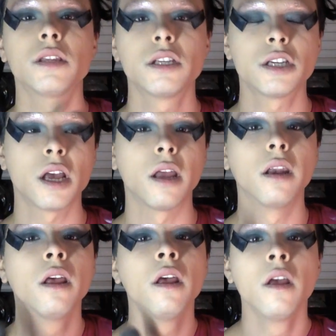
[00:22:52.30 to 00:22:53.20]
the chin.
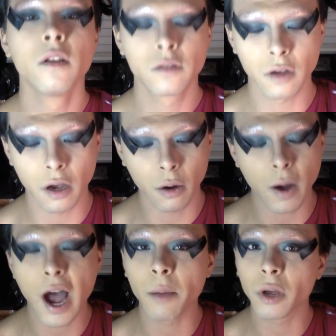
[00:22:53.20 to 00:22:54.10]
So
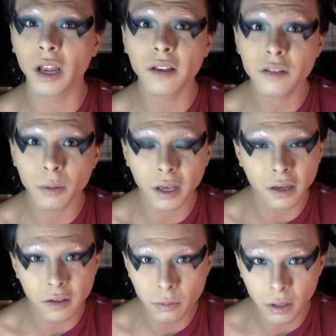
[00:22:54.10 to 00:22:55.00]
I'm gonna explain
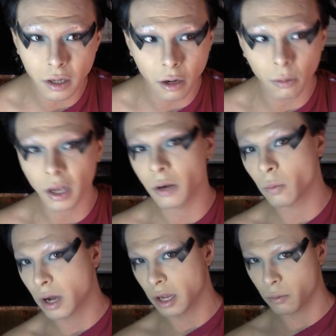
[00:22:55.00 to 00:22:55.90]
as we go and
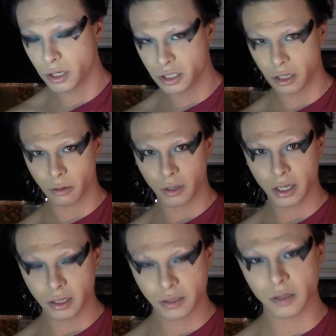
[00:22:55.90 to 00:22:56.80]
why we do it,